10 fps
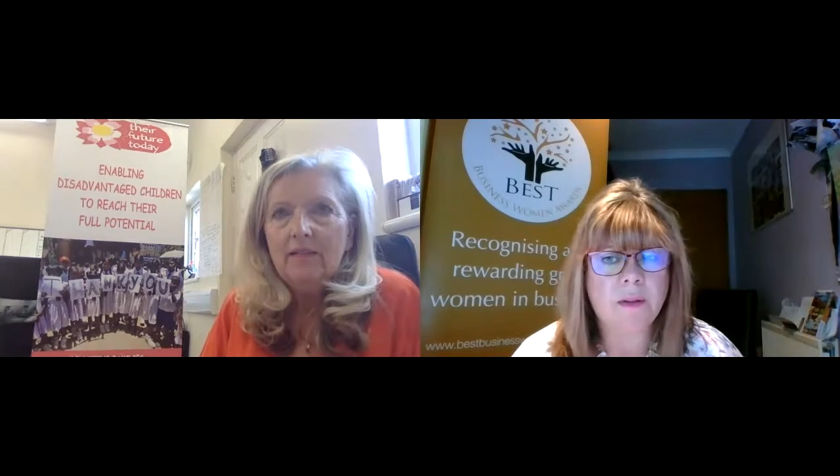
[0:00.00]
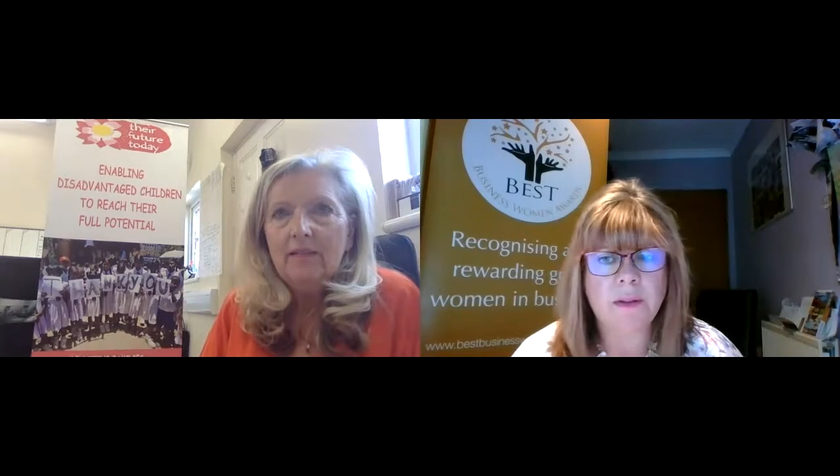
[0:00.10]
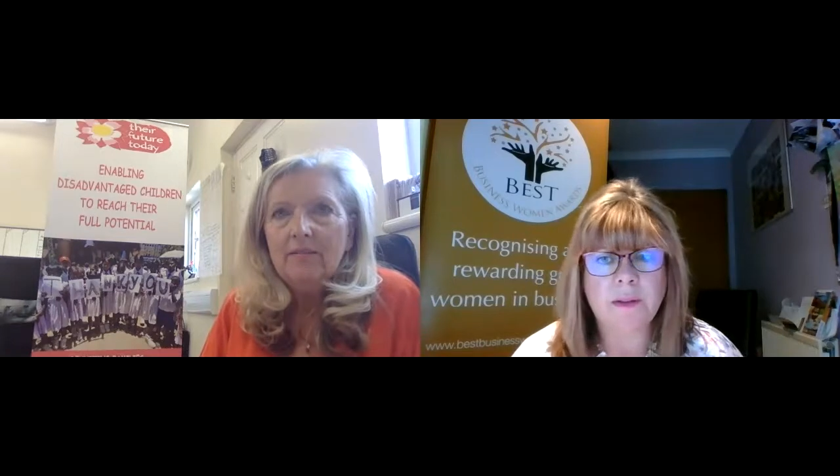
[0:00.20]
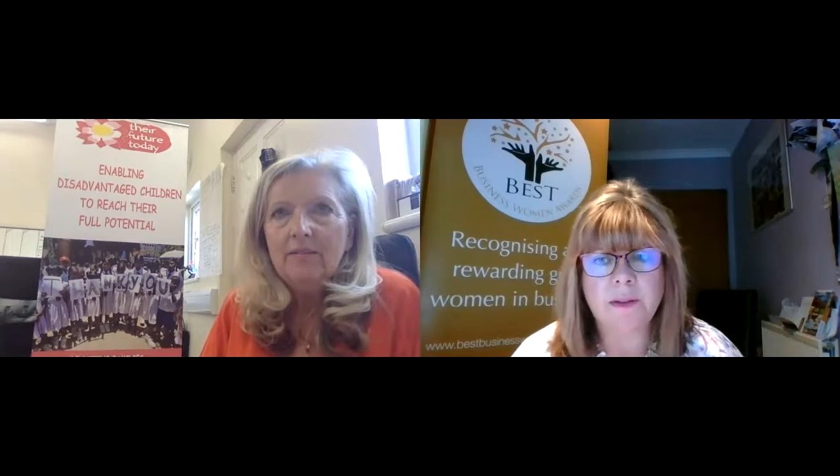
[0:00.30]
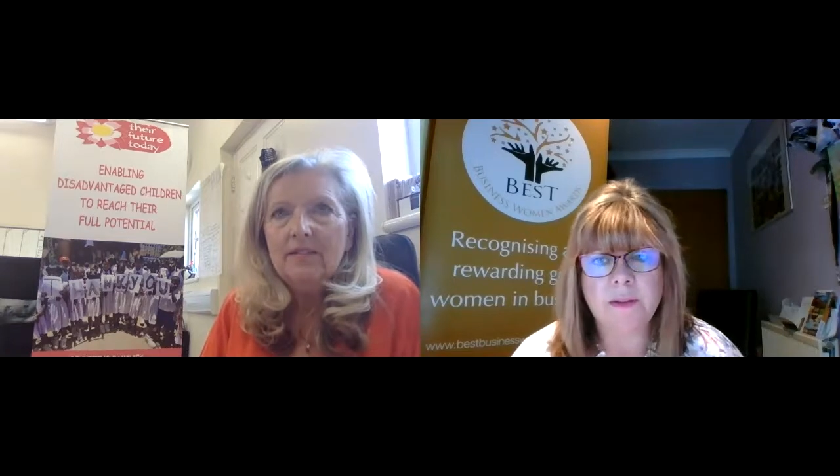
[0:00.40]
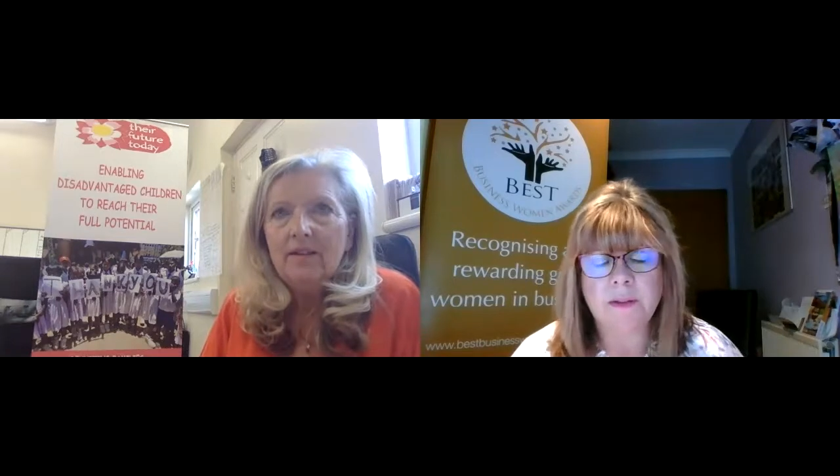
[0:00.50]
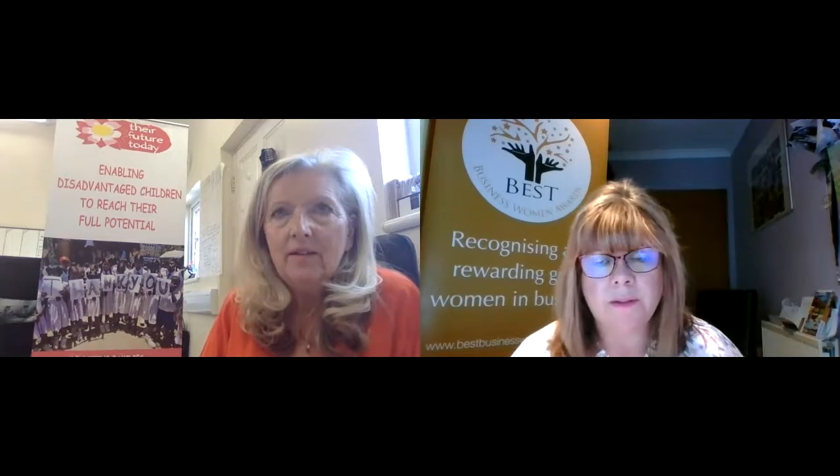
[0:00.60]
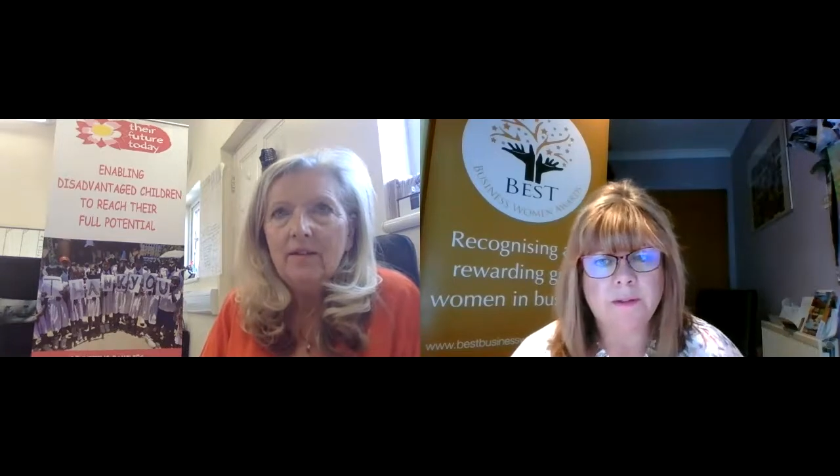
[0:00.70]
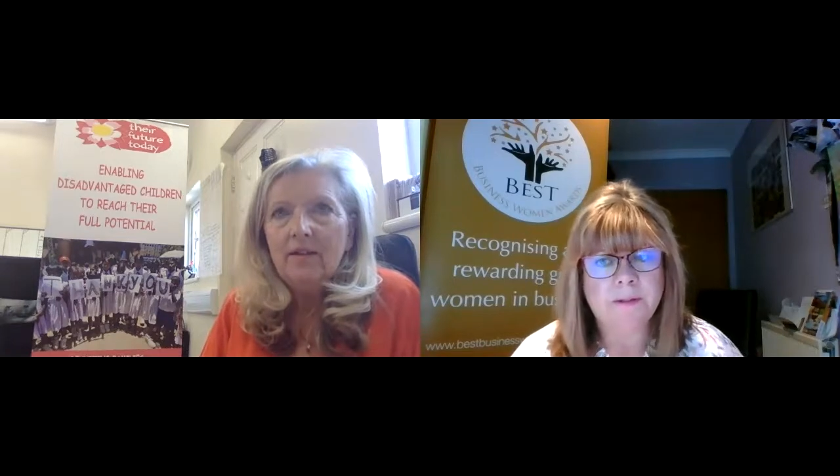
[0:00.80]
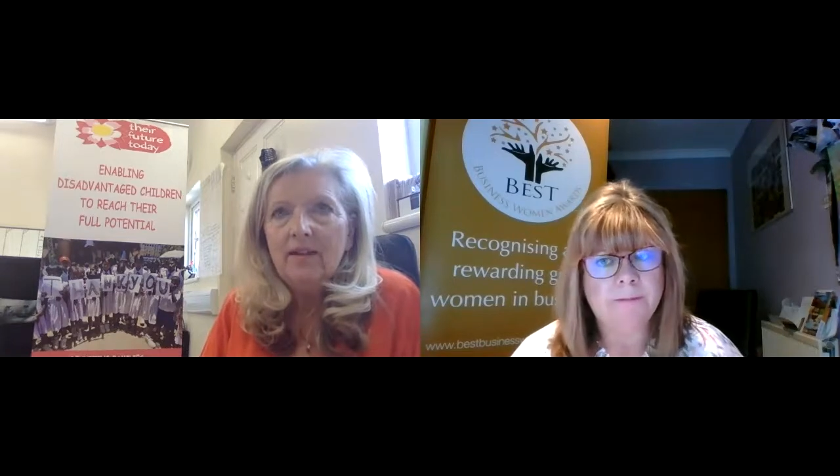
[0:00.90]
So
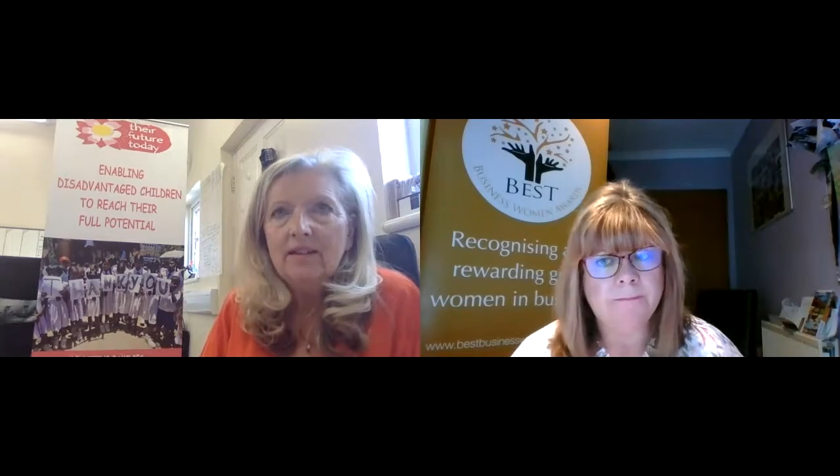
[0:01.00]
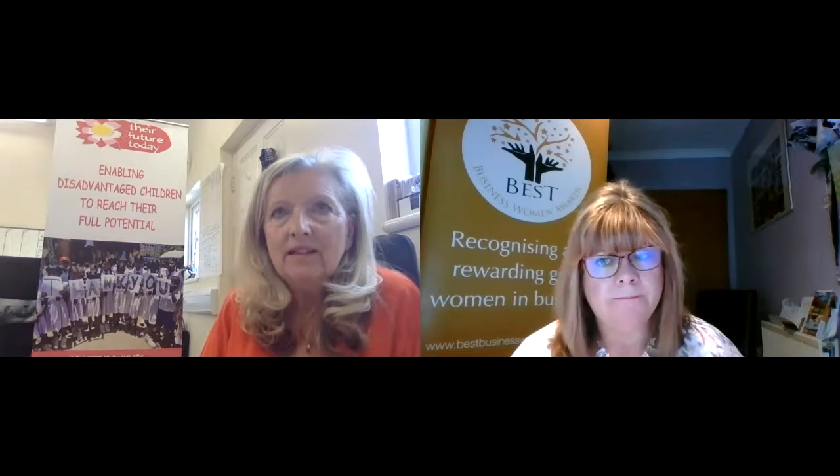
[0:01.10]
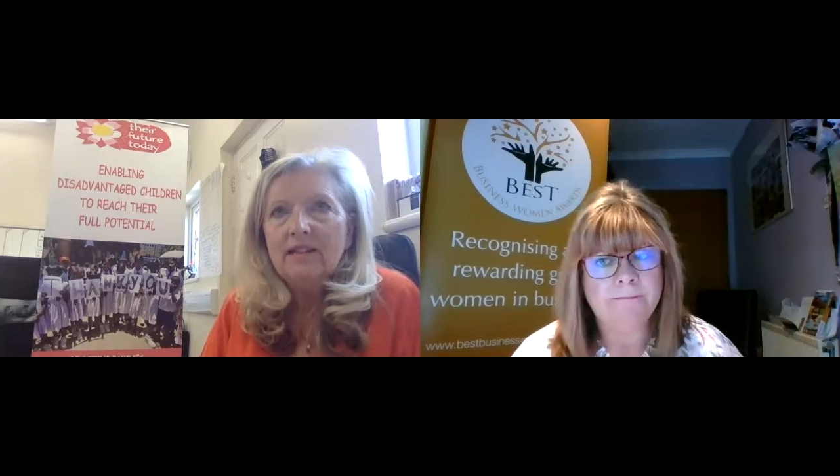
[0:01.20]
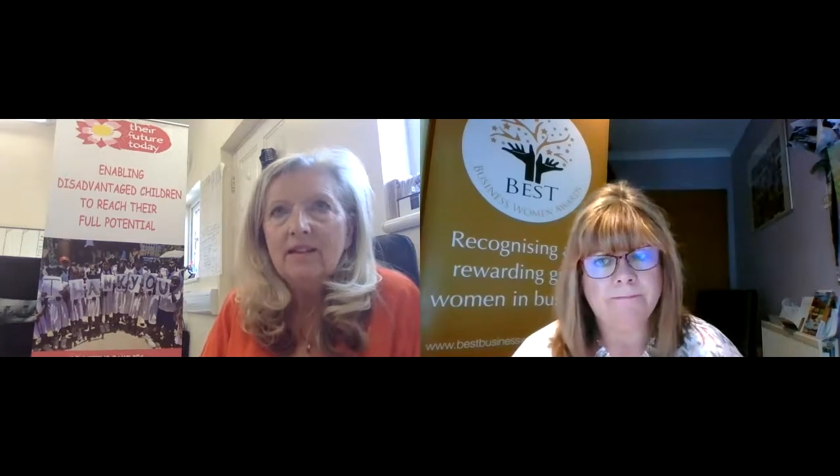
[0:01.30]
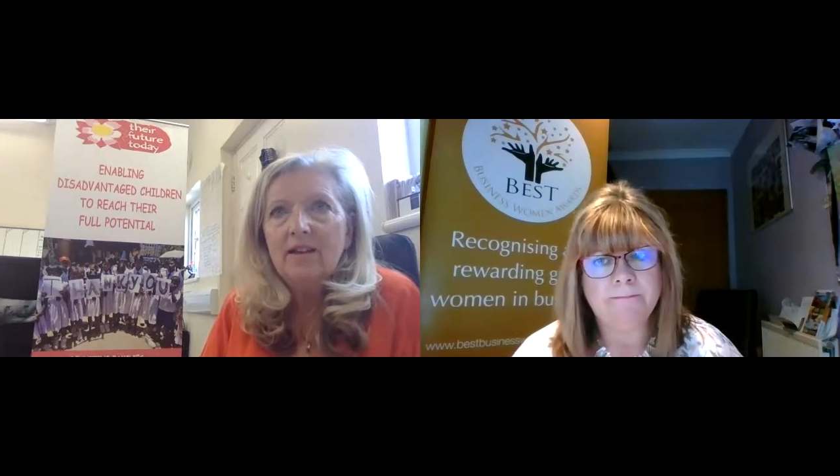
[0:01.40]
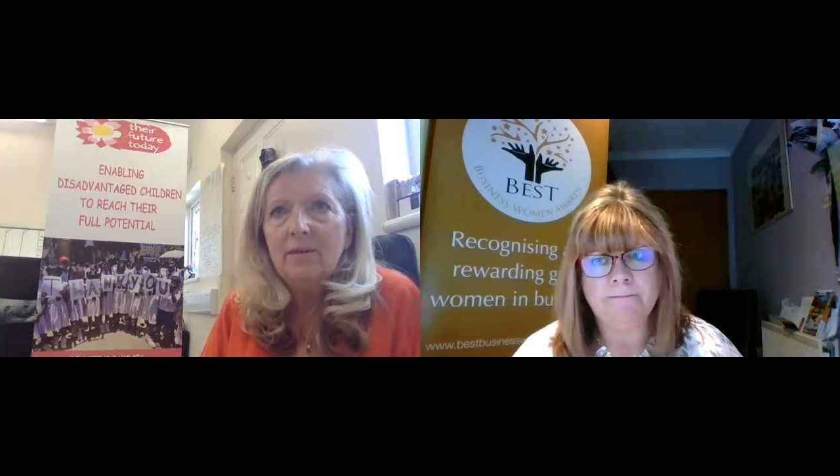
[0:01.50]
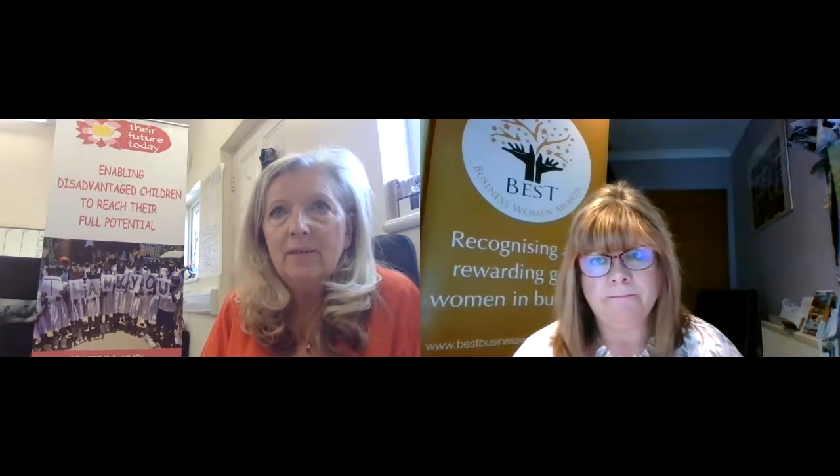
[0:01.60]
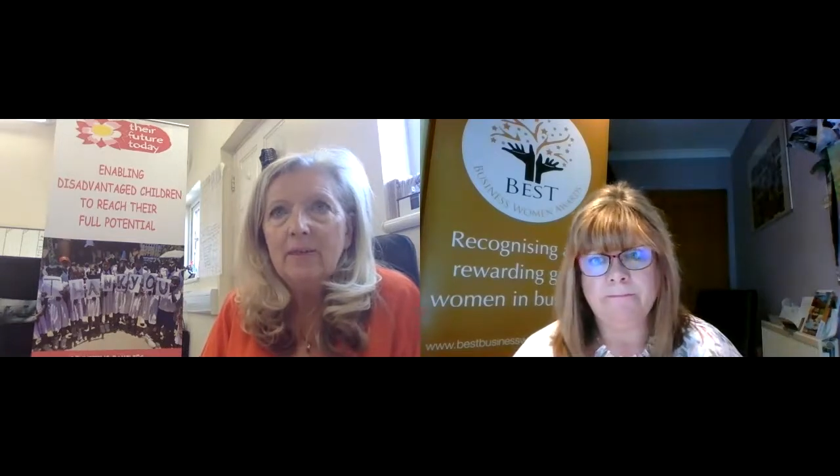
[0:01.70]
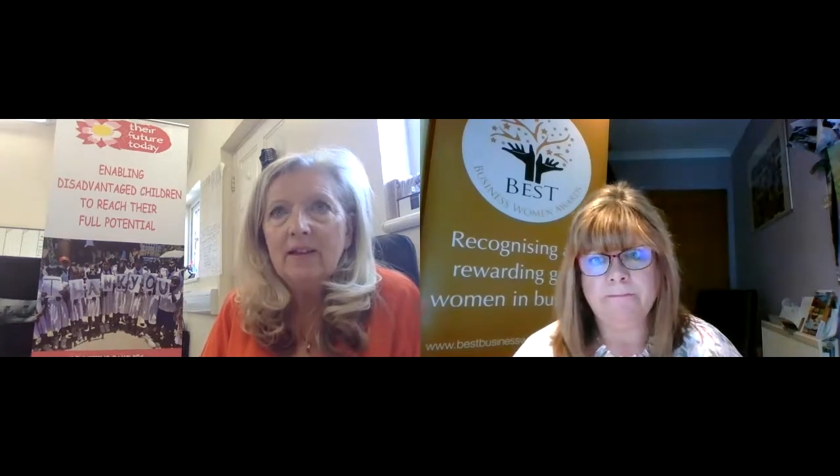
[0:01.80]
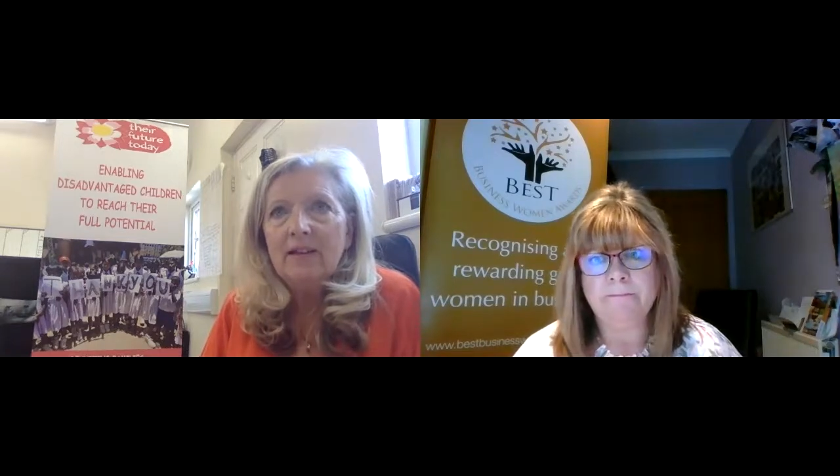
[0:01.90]

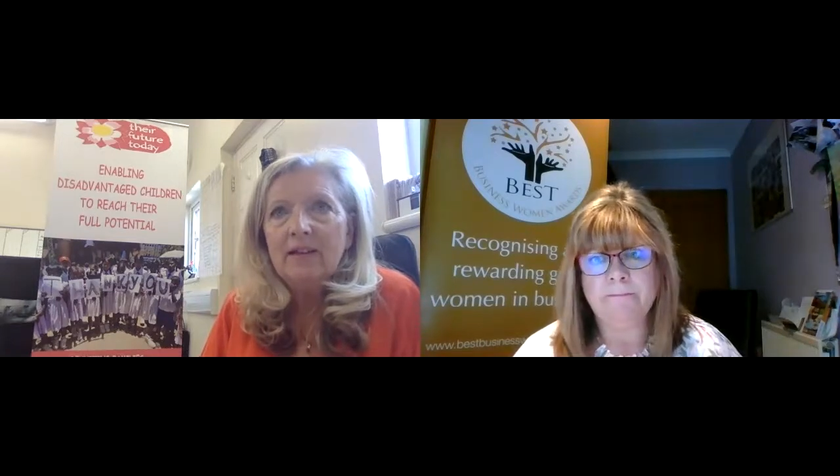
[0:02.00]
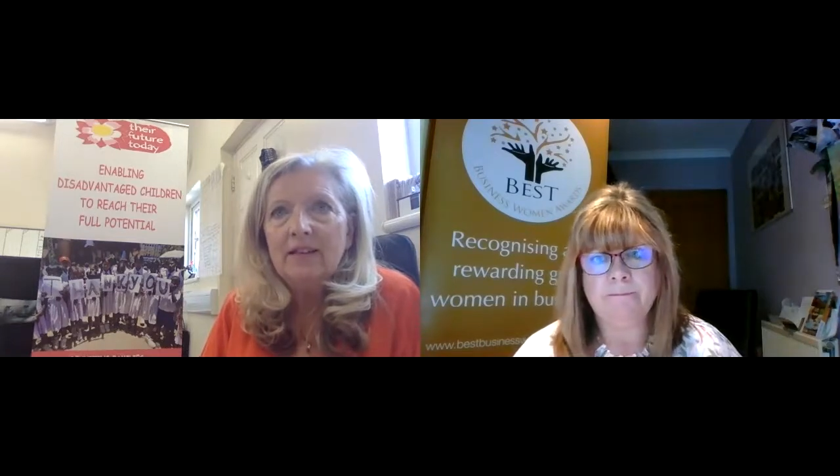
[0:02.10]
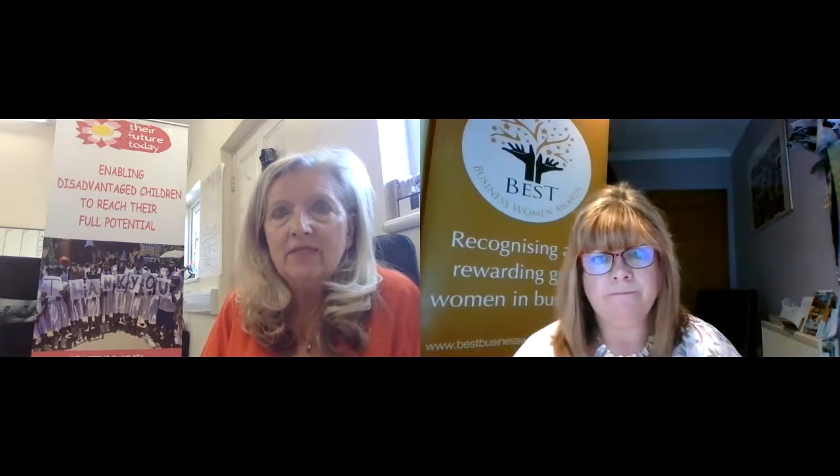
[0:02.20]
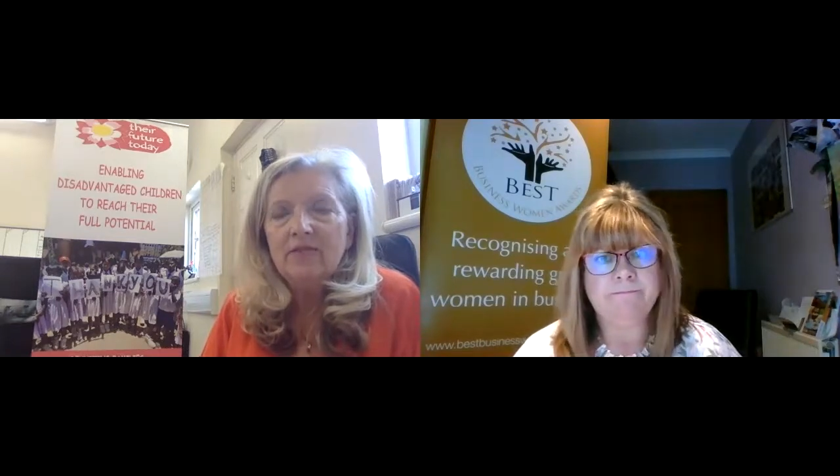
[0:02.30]
it's